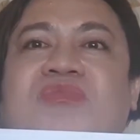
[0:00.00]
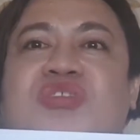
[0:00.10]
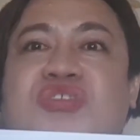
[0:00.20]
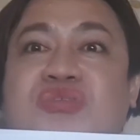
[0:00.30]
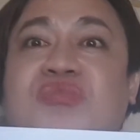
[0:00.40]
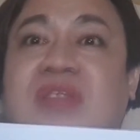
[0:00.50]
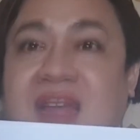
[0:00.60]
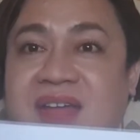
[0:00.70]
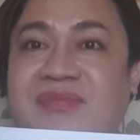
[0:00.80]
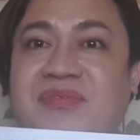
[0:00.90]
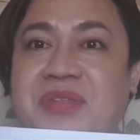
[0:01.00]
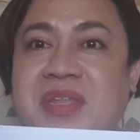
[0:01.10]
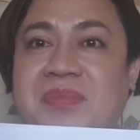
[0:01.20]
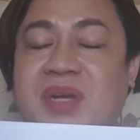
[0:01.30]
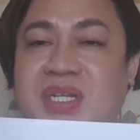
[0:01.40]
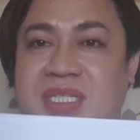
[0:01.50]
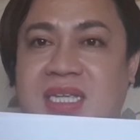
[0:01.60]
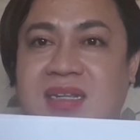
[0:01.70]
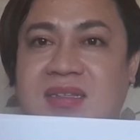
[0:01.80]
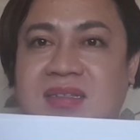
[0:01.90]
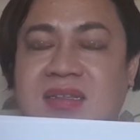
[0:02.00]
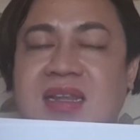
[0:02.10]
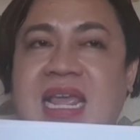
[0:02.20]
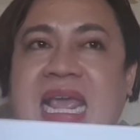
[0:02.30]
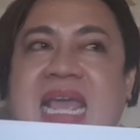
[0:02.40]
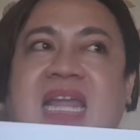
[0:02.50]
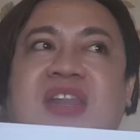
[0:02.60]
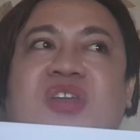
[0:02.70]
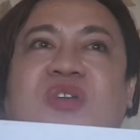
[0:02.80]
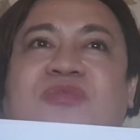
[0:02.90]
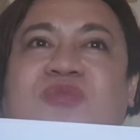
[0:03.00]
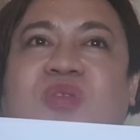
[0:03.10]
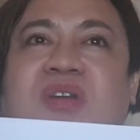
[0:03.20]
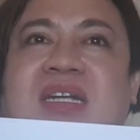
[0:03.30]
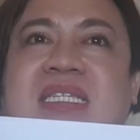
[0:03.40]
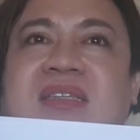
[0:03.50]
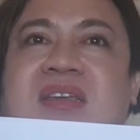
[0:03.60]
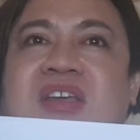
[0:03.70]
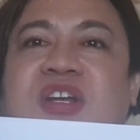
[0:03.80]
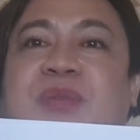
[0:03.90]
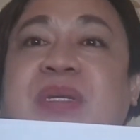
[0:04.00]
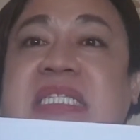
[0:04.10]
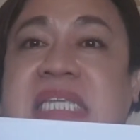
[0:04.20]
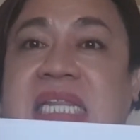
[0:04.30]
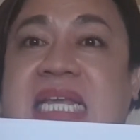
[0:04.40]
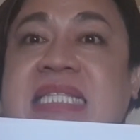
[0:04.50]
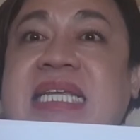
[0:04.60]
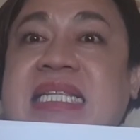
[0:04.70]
true love for the person and, of course, resilience and